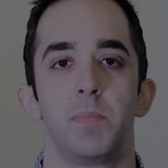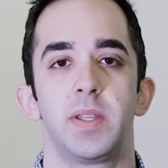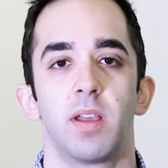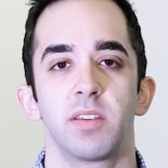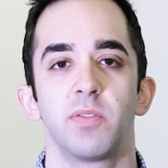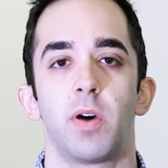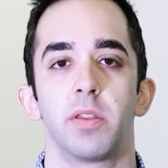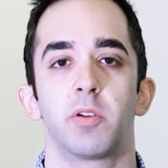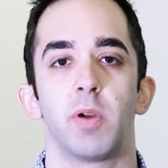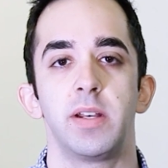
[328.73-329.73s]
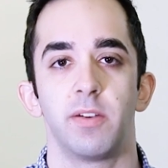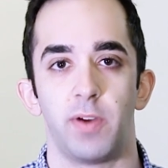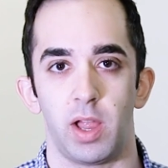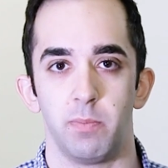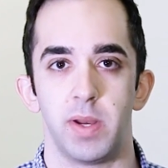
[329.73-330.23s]
Because of all the great
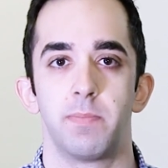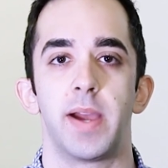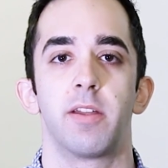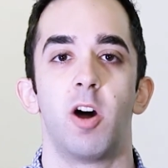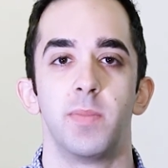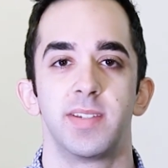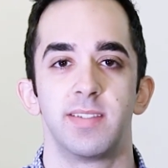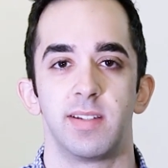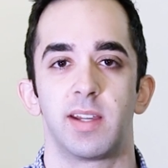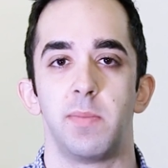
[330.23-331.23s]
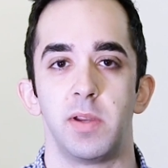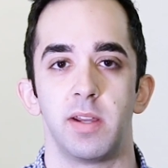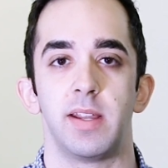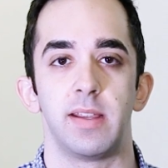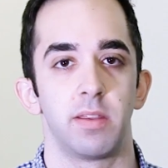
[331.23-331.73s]
development by the Home Assistant
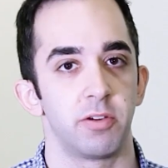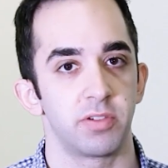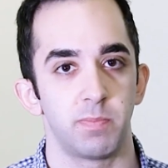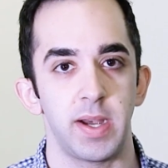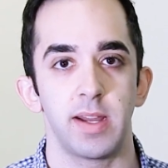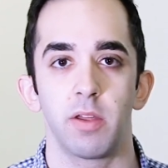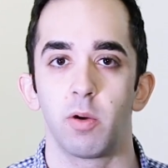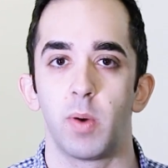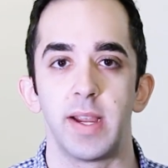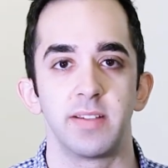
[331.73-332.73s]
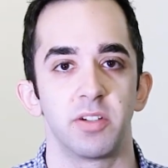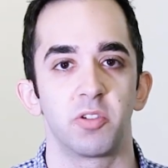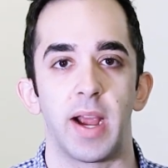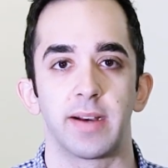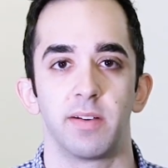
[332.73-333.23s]
community, there's many other ways to
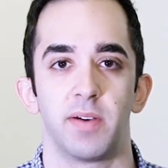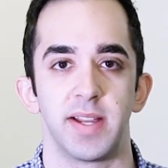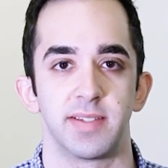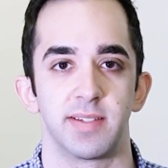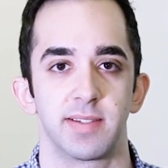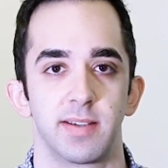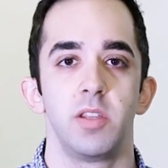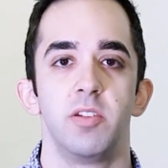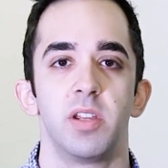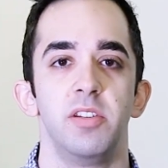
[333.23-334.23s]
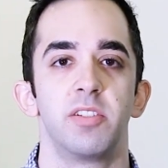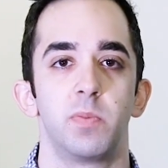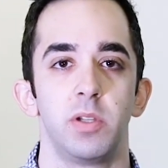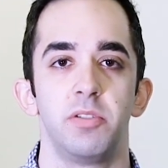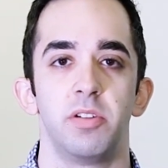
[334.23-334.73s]
track devices. You can use
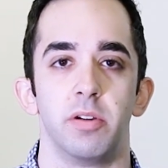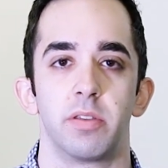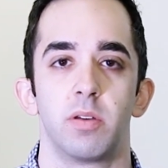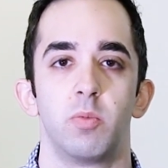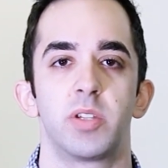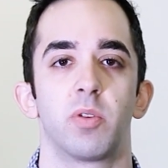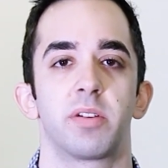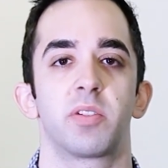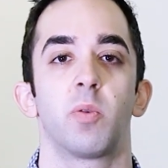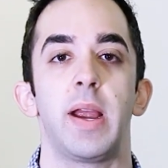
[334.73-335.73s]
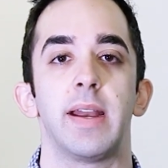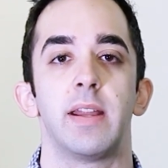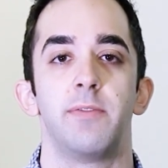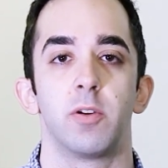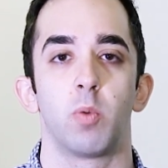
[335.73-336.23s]
Bluetooth, which works great
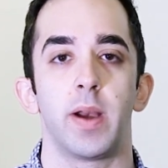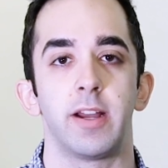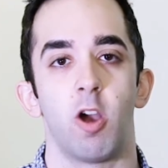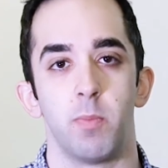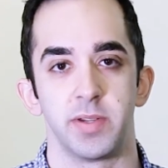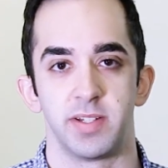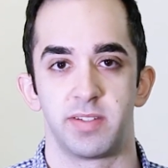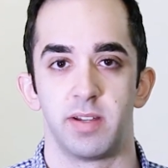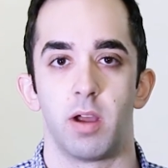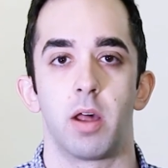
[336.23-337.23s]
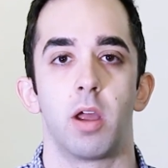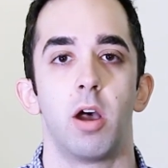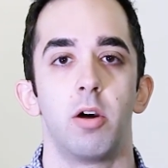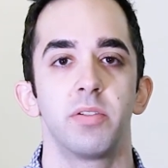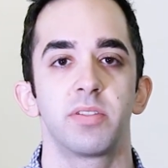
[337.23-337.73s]
if you're running Home Assistant on a
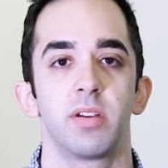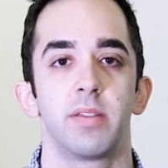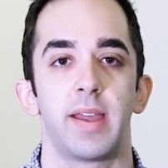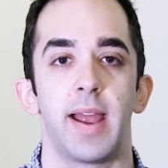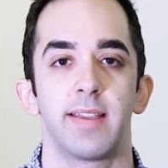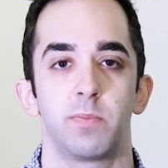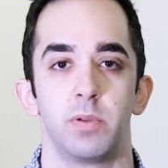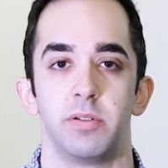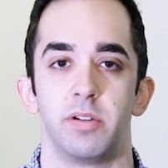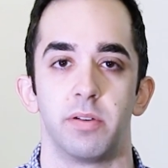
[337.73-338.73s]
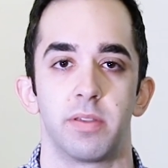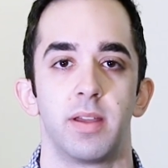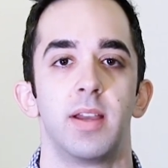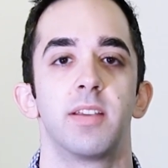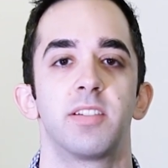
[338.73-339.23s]
host that has Bluetooth,
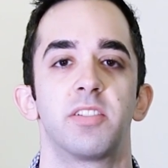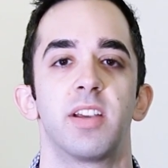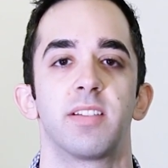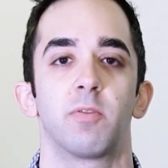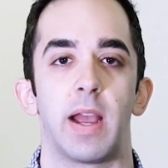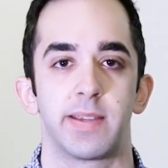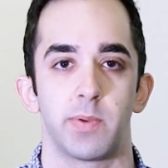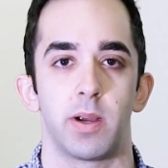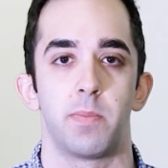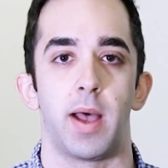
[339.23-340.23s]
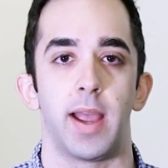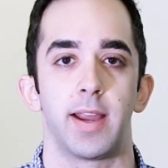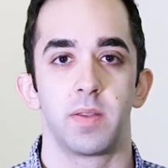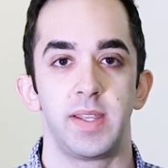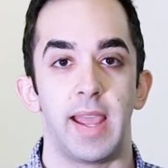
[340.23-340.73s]
such as a Raspberry Pi.
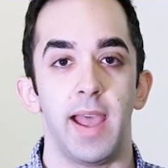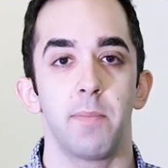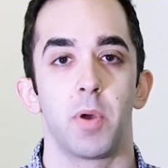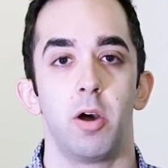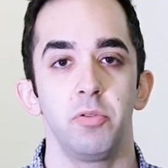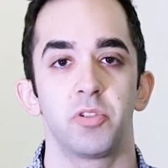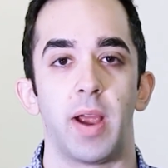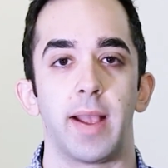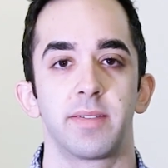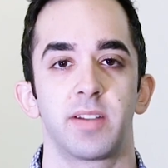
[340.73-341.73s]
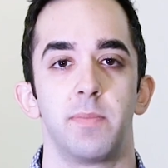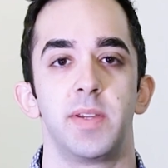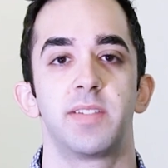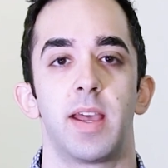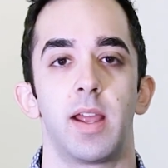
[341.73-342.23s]
The app Own Tracks can
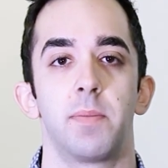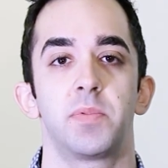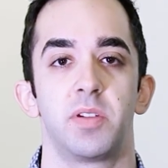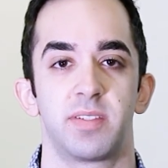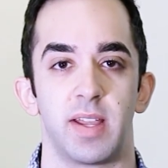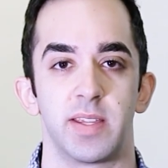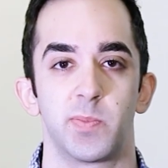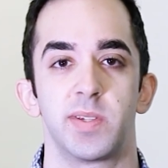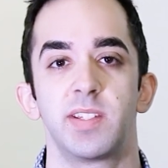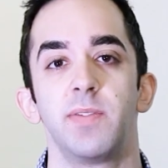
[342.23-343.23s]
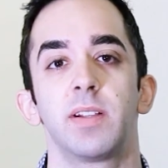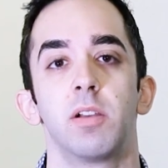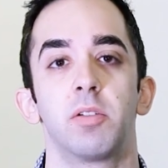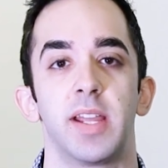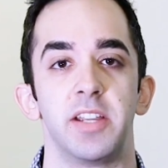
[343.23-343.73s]
be set up to send specific
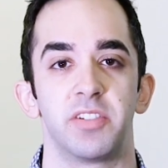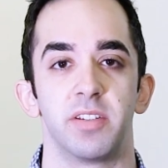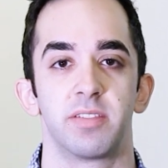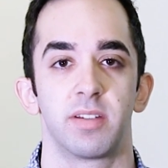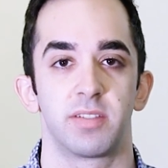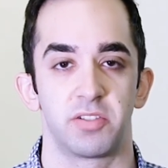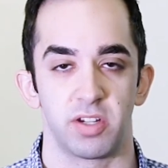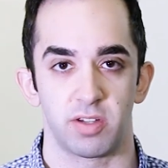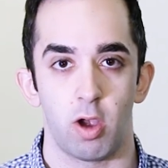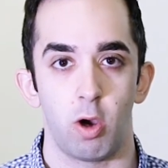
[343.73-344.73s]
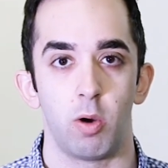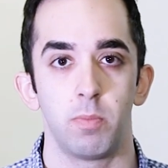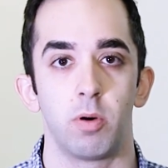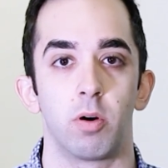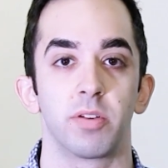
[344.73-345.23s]
locations, such as
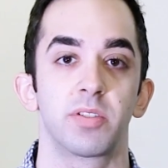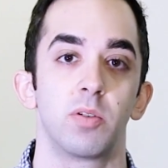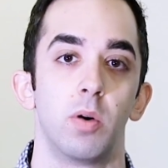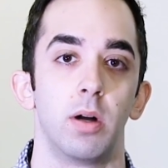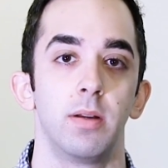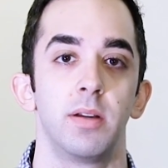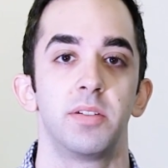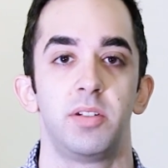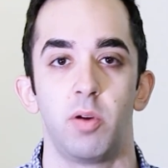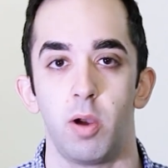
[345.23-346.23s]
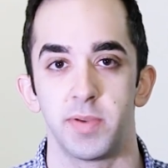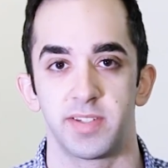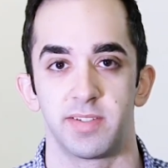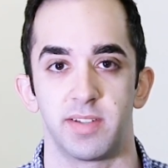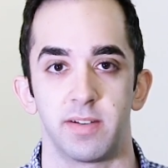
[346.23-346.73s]
home or school, to Home
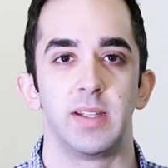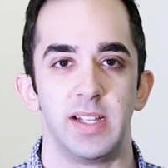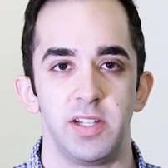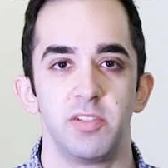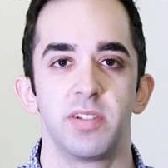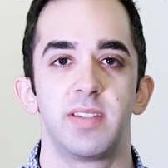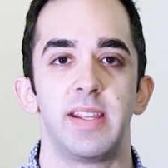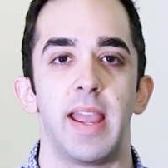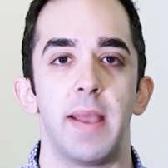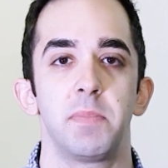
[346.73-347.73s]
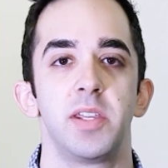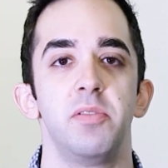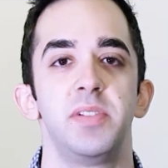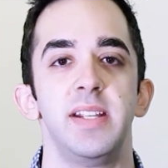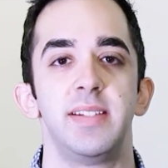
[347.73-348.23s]
Assistant. It uses the
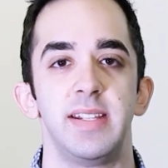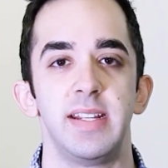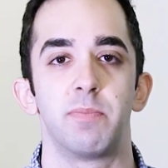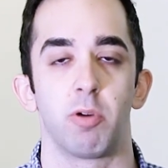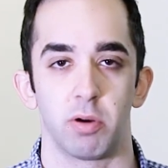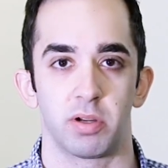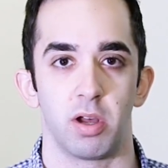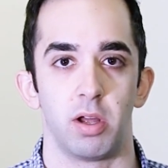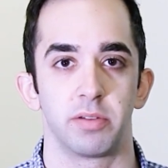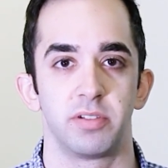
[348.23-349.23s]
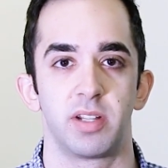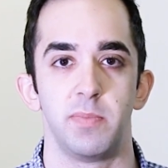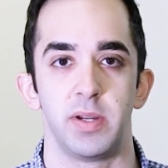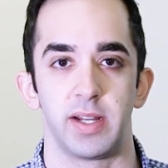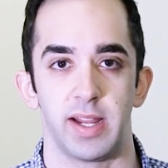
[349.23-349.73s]
MQTT protocol to
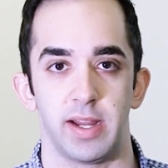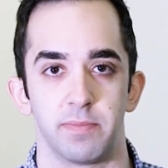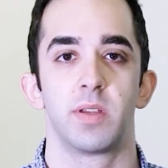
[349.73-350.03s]
communicate.